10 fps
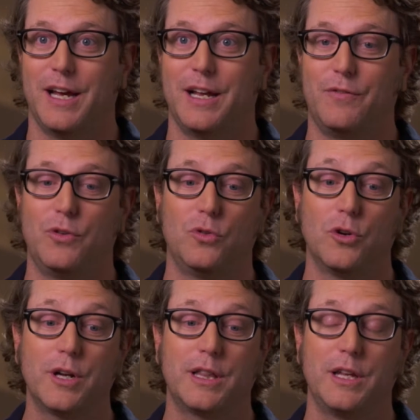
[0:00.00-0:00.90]
And if you
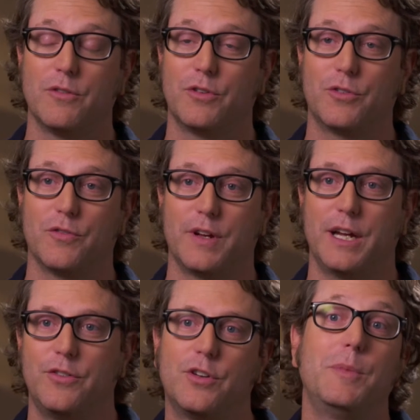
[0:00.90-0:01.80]
look at the original
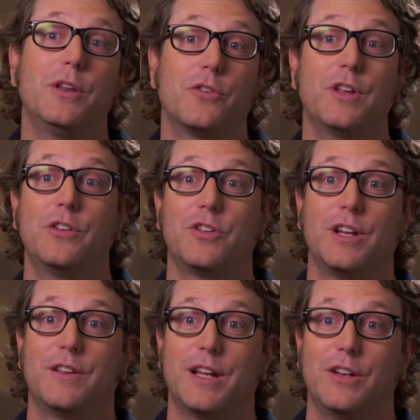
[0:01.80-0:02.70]
Vacation, I mean, there are things in
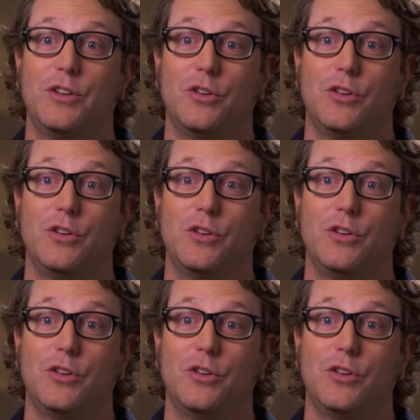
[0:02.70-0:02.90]
it that